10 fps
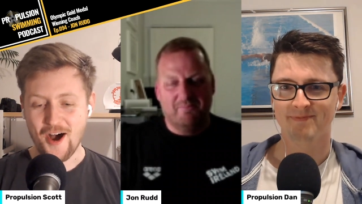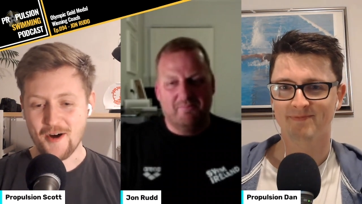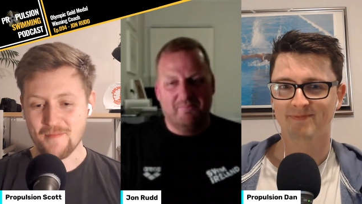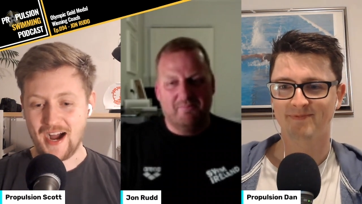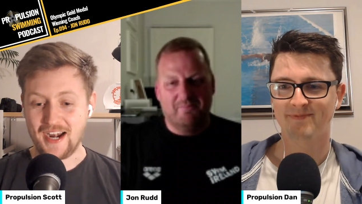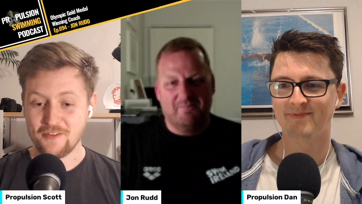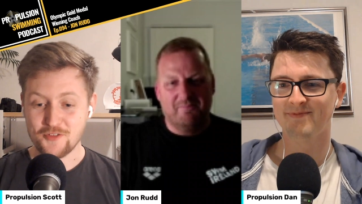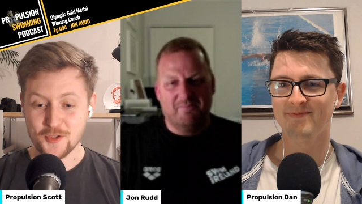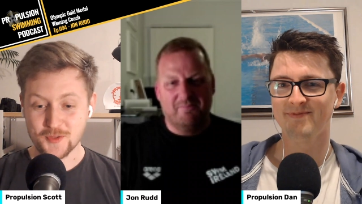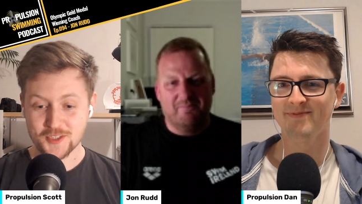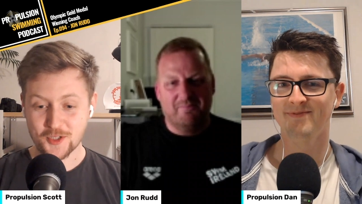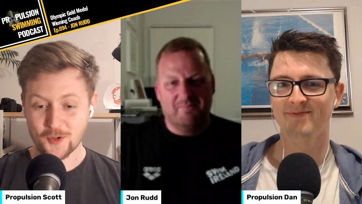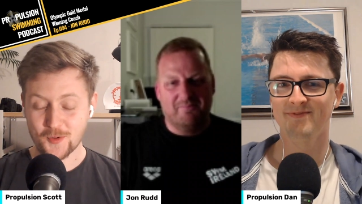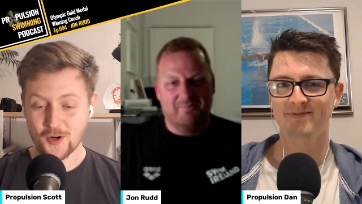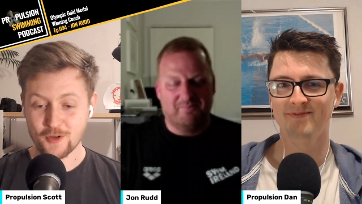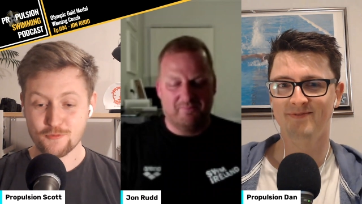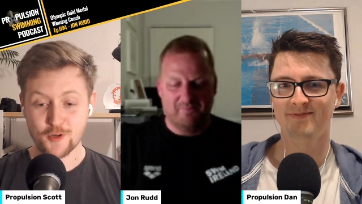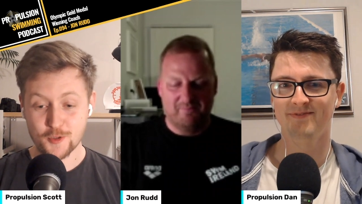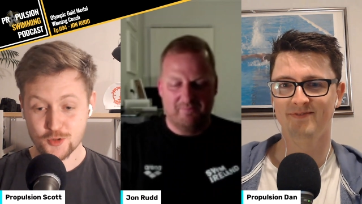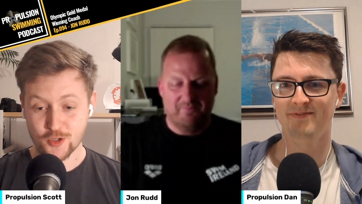Speaker 1: um, and if you were to go on a
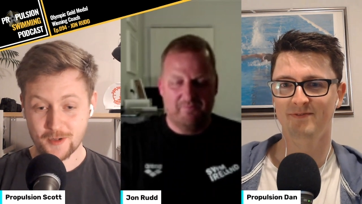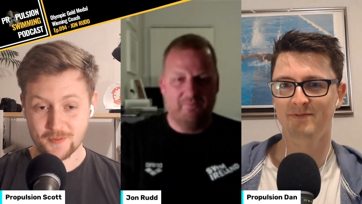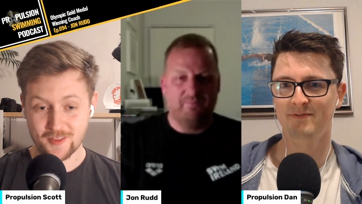road trip,